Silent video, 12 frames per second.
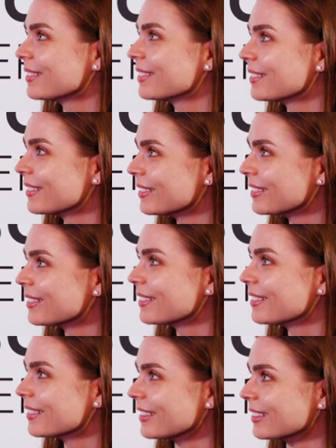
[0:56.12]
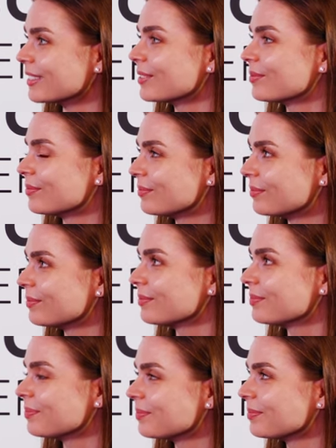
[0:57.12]

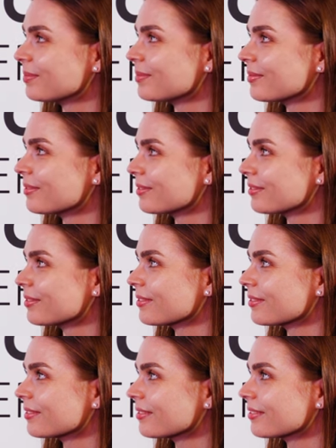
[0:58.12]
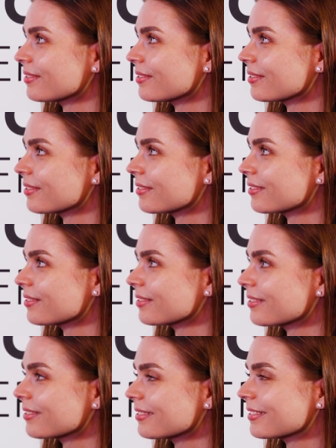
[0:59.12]

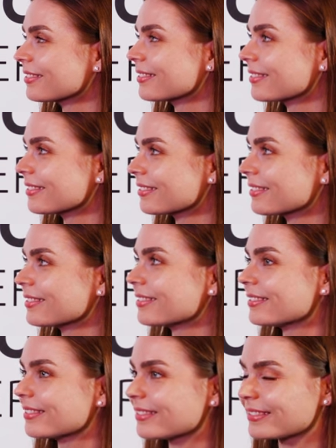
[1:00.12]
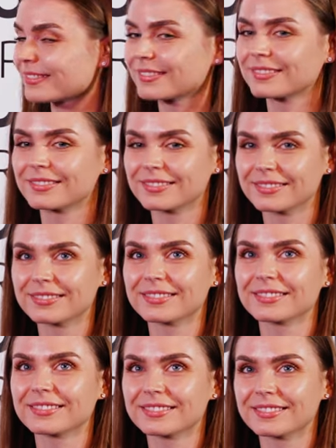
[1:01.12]

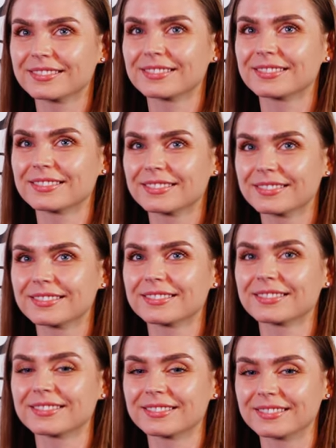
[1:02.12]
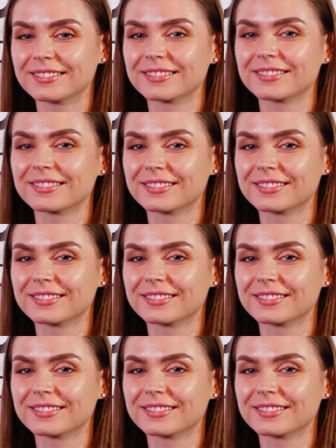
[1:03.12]
(not speaking)